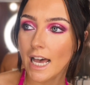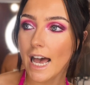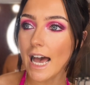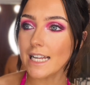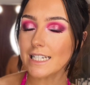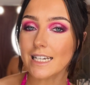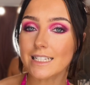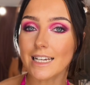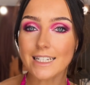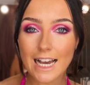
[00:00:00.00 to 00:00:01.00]
And he
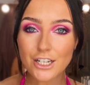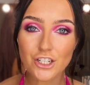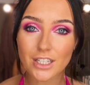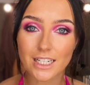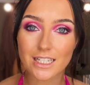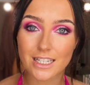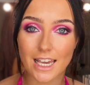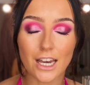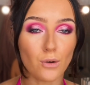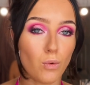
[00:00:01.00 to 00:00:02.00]
did actually
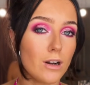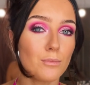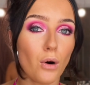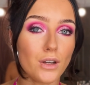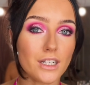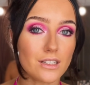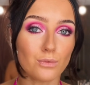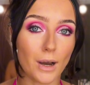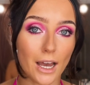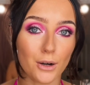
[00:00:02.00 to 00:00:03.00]
say at one point as
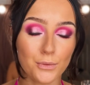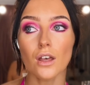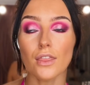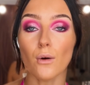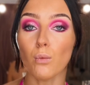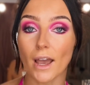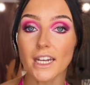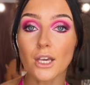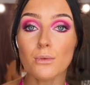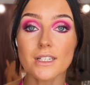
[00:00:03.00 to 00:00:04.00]
well that when
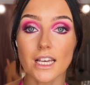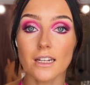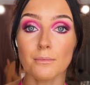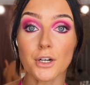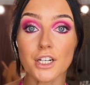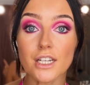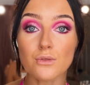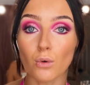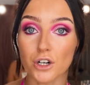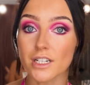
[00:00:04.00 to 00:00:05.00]
he was in Bernice
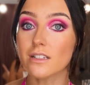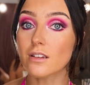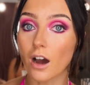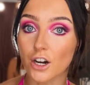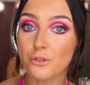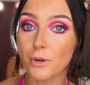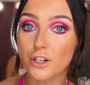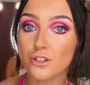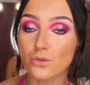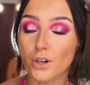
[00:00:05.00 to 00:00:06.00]
Worden's hardware
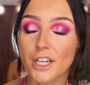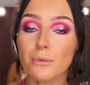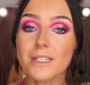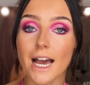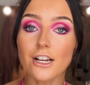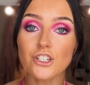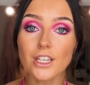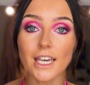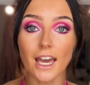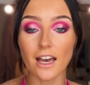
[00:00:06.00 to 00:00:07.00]
store, he was
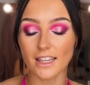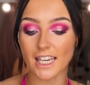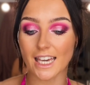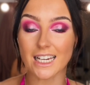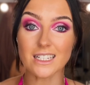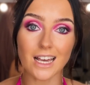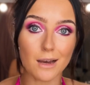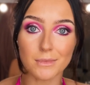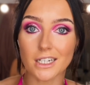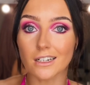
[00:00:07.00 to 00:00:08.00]
actually like
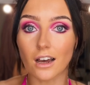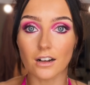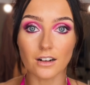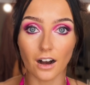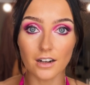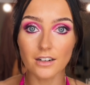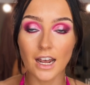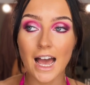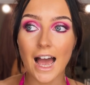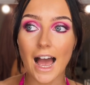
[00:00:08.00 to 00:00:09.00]
examining a gun
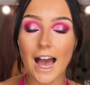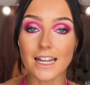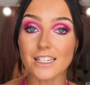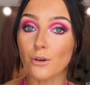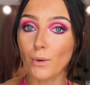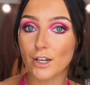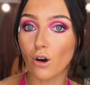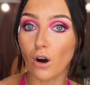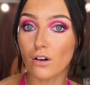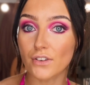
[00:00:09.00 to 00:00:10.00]
and it went
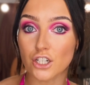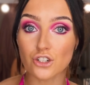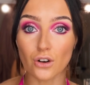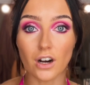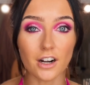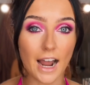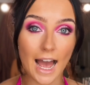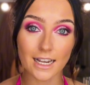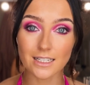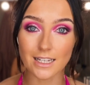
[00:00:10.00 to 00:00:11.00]
off and shot her
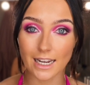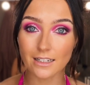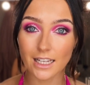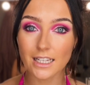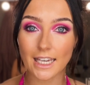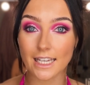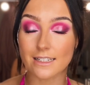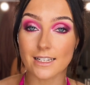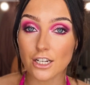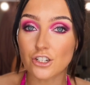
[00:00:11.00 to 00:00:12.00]
accidentally, like it
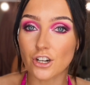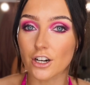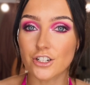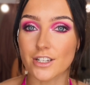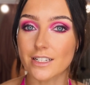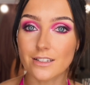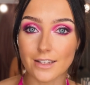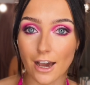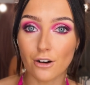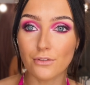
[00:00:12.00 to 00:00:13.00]
discharged
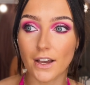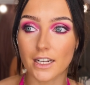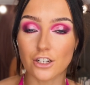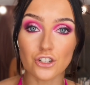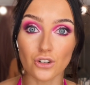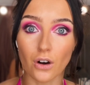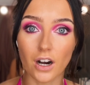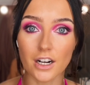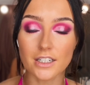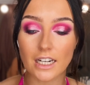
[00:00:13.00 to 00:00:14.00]
itself and then shot
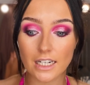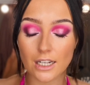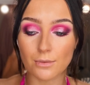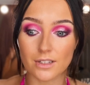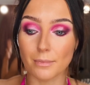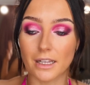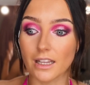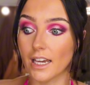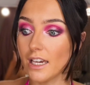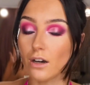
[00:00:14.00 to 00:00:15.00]
her. And then he was a bit
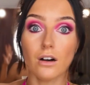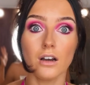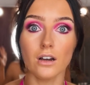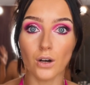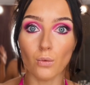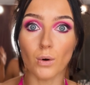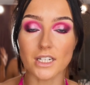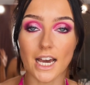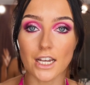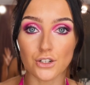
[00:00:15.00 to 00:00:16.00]
like, what
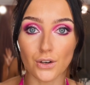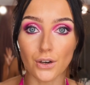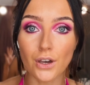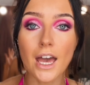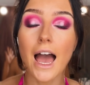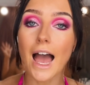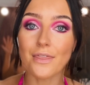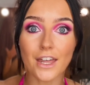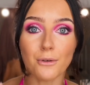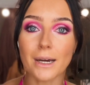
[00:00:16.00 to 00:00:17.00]
did I do? And
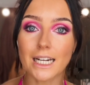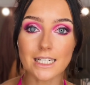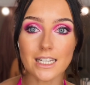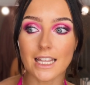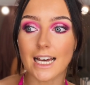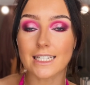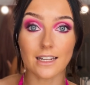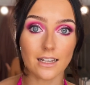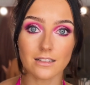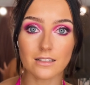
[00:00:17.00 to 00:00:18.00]
then he went into that
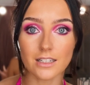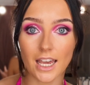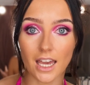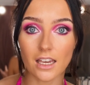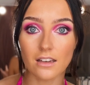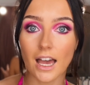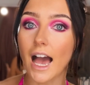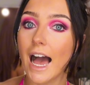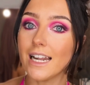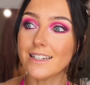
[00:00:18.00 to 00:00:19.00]
day's state
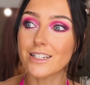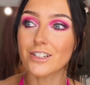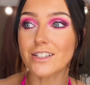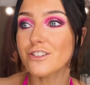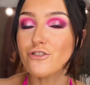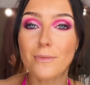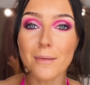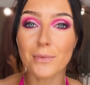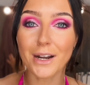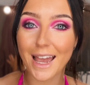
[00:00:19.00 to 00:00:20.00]
and doesn't
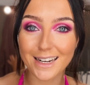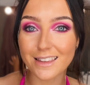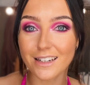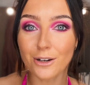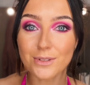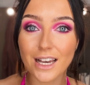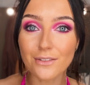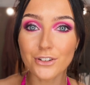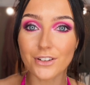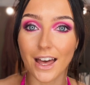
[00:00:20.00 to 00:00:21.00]
remember anything else
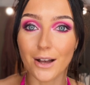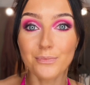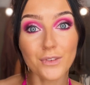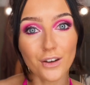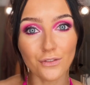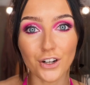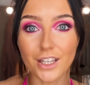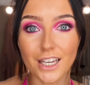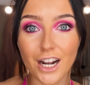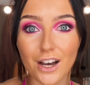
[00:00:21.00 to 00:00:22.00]
after that
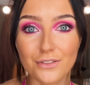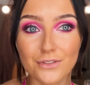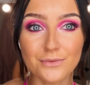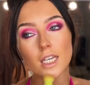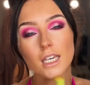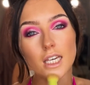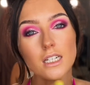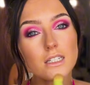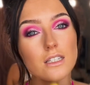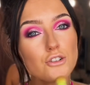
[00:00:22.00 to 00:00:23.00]
funnily enough.
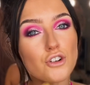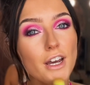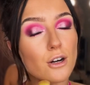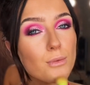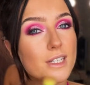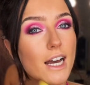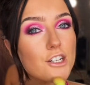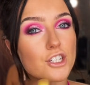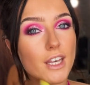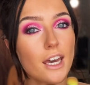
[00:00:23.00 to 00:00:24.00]
Geden's trial was
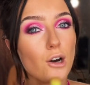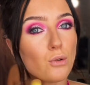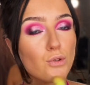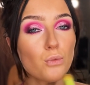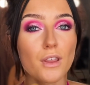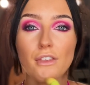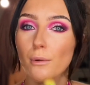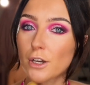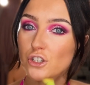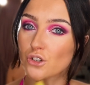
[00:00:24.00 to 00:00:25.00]
actually held without
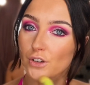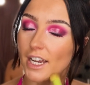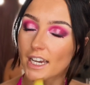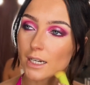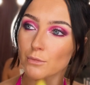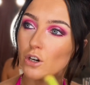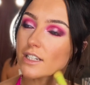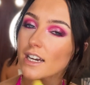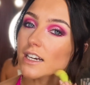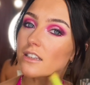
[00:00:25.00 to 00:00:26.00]
a jury and I'm not
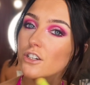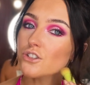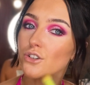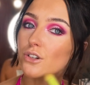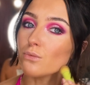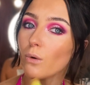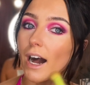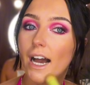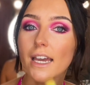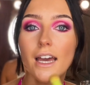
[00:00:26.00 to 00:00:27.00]
entirely sure
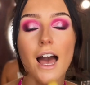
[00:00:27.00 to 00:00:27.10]
why